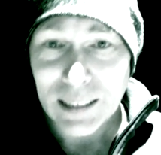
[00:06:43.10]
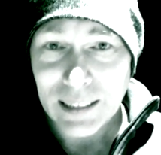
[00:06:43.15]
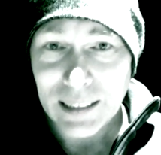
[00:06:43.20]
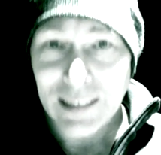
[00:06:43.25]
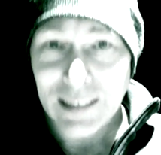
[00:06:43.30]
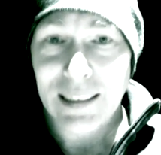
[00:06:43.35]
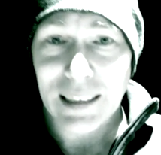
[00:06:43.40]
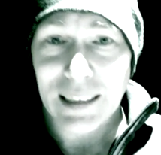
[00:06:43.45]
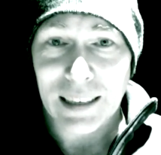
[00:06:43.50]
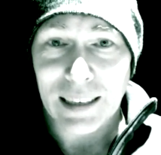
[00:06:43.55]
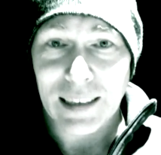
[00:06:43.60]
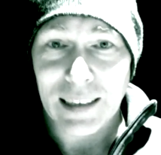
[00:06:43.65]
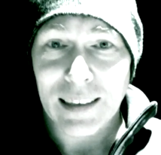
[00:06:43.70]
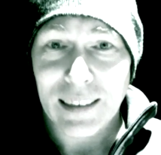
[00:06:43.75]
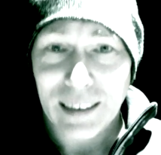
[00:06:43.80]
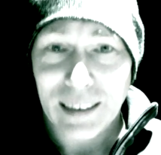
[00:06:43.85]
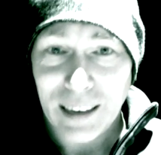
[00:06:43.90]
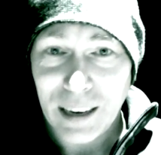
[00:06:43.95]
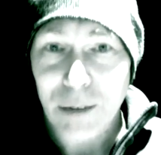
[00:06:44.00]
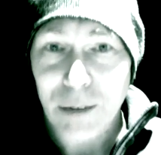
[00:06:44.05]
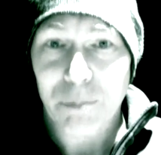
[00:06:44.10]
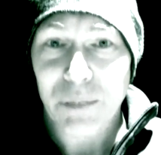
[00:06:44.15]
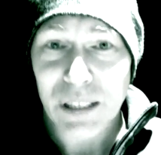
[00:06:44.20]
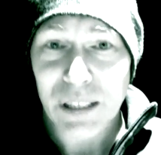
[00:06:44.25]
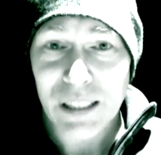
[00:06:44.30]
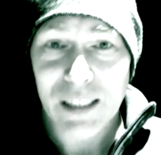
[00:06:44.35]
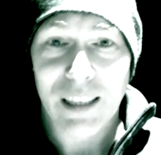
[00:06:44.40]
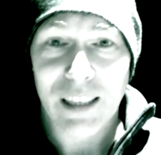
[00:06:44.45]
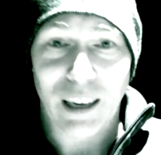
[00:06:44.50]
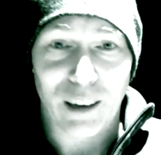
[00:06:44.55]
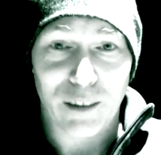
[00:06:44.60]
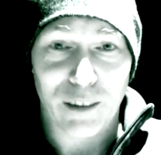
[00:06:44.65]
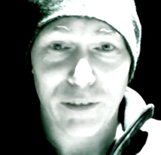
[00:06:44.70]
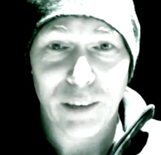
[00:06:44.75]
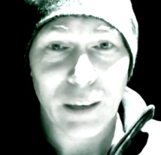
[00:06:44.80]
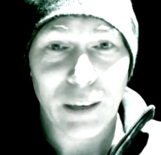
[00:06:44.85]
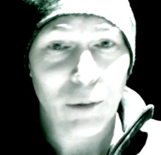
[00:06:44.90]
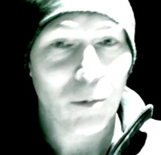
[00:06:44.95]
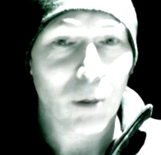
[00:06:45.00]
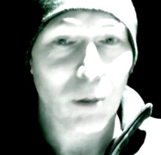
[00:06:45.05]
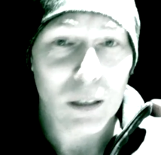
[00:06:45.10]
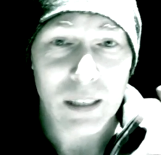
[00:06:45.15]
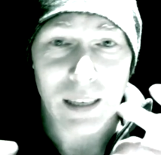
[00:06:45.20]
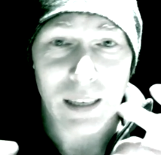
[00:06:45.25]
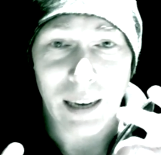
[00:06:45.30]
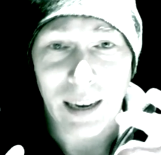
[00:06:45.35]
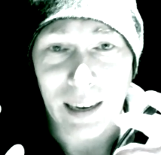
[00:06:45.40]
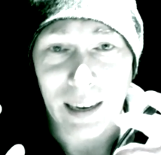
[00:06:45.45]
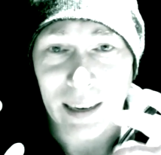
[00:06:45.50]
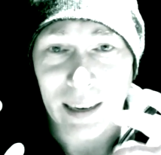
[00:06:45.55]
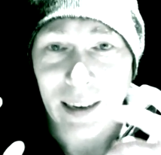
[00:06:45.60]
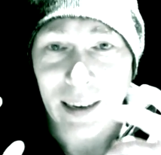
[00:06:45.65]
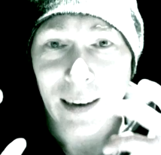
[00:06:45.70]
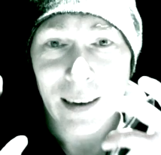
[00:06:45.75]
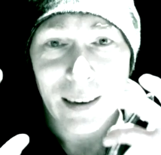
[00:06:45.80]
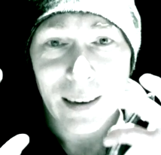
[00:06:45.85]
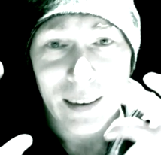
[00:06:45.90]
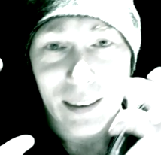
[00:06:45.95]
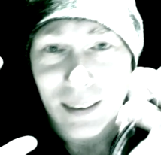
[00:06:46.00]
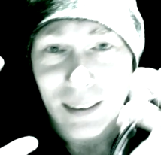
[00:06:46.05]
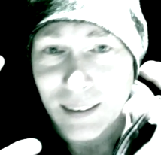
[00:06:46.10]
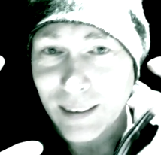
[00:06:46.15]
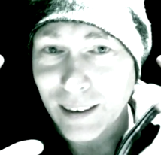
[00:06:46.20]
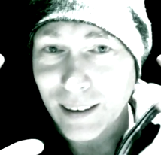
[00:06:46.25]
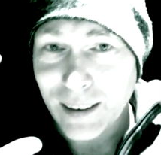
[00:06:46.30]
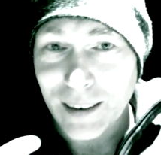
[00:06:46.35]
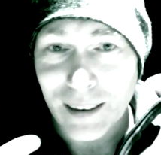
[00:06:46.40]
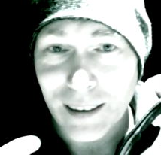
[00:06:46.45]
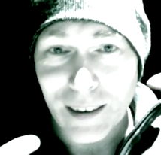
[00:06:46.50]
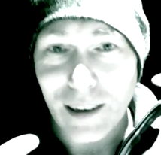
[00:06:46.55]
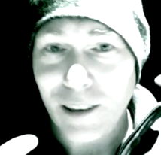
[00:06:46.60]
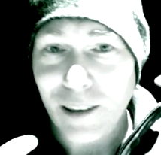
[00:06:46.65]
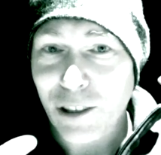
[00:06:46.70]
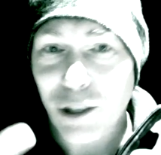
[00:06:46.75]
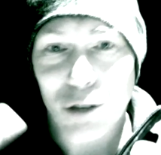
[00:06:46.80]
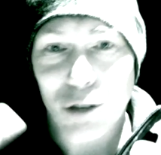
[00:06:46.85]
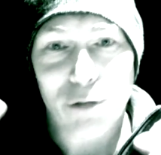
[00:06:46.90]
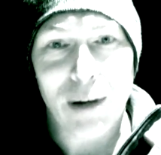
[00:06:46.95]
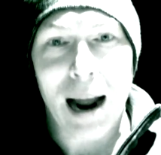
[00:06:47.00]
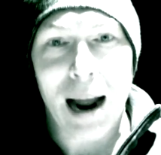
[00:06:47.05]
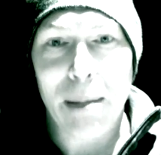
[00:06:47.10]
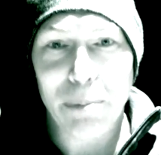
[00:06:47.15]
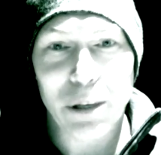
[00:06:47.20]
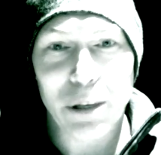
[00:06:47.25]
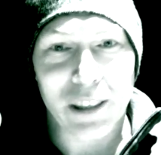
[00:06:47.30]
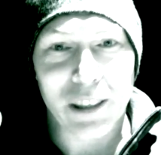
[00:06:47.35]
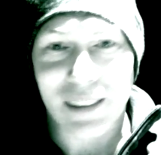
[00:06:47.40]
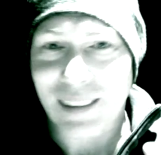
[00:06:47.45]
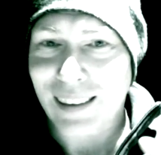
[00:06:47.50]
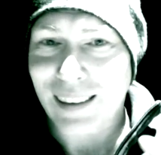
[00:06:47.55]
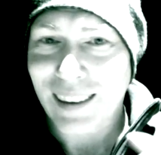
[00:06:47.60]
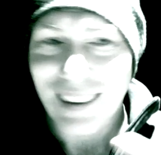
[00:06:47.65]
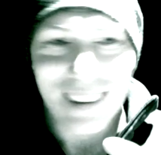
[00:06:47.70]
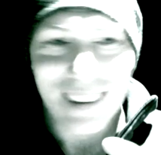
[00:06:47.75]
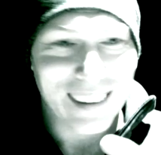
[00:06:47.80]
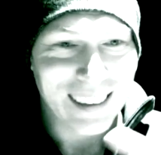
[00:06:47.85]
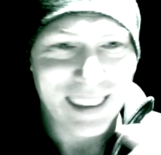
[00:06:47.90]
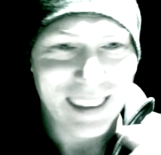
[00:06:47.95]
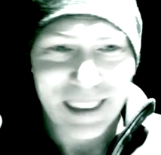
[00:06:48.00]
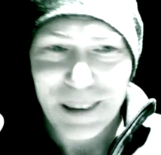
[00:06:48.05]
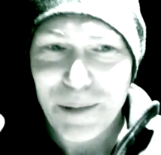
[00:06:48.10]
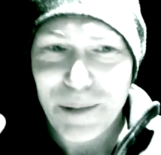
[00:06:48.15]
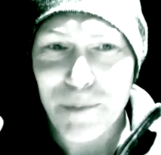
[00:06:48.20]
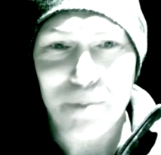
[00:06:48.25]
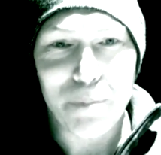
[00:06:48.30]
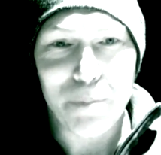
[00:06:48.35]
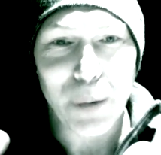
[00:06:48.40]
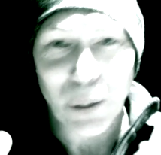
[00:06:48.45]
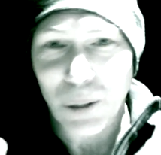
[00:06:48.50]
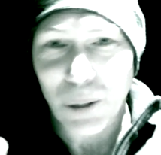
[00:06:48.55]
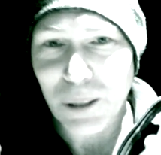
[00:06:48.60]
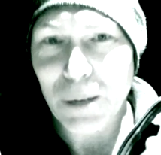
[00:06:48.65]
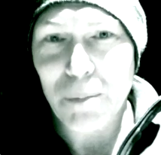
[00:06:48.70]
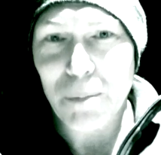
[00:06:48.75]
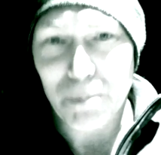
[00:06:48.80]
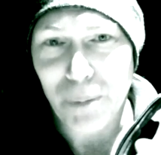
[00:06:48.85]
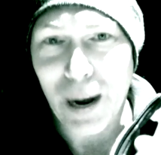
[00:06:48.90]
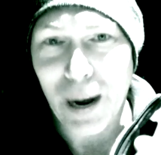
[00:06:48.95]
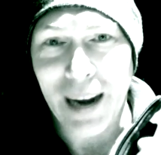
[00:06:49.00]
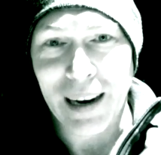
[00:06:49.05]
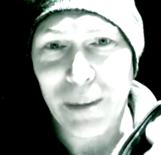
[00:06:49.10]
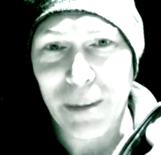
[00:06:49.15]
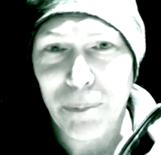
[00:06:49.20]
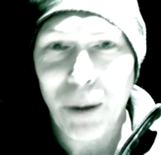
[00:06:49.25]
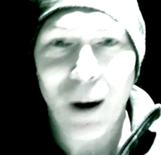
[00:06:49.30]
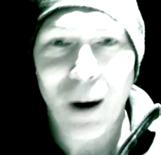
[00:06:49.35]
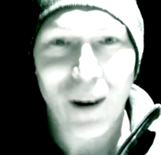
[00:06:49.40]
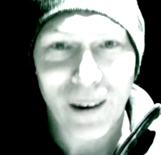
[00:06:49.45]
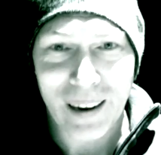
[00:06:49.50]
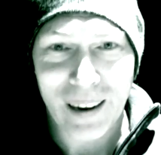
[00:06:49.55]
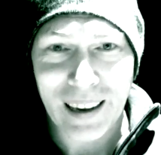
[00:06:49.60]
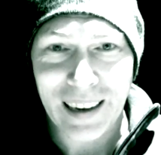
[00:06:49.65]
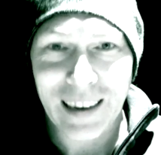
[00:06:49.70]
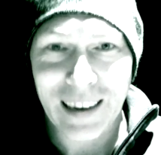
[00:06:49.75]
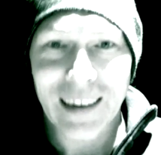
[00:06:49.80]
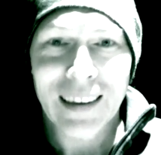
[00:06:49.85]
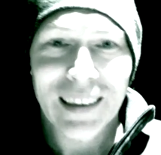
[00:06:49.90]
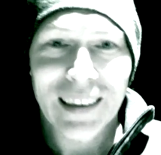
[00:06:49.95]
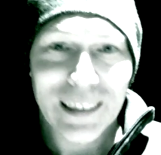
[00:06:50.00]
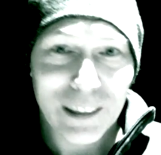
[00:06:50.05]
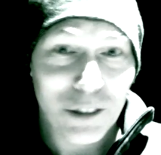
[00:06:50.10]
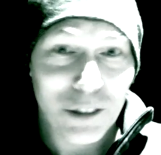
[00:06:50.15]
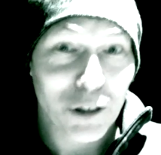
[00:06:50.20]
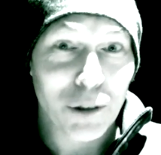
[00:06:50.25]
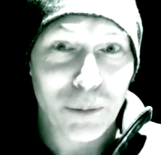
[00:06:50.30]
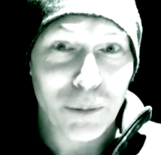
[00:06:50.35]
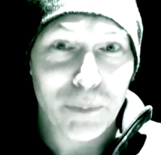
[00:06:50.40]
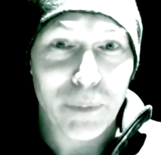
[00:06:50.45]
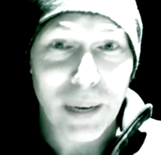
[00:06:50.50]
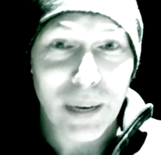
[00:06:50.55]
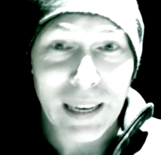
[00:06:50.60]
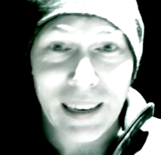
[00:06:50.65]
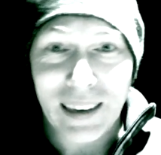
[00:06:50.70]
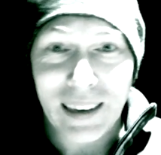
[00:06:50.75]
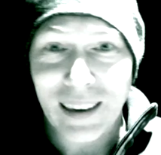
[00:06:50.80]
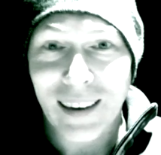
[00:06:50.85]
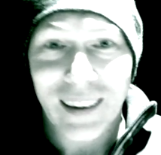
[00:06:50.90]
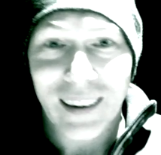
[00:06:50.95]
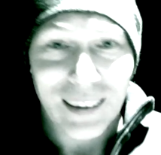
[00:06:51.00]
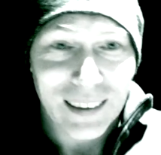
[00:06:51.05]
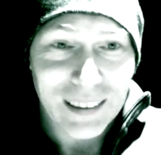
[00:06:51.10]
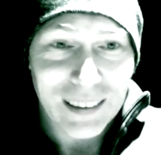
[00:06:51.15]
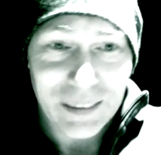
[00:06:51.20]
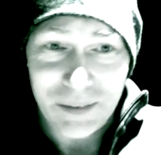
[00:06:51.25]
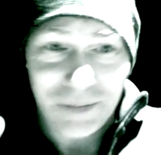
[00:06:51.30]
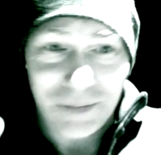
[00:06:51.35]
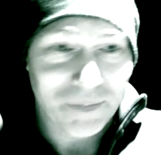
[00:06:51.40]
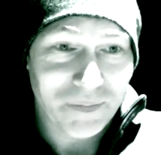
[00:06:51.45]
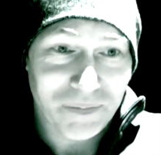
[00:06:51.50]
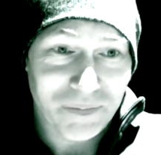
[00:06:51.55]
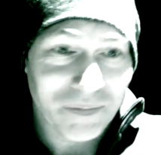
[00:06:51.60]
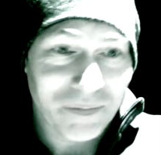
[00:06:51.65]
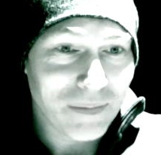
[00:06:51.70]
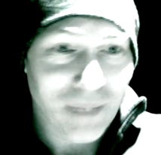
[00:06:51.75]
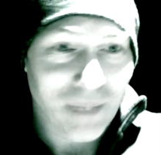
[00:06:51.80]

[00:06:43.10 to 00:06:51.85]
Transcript: did it himself. He wasn't a contraption built by a party to be the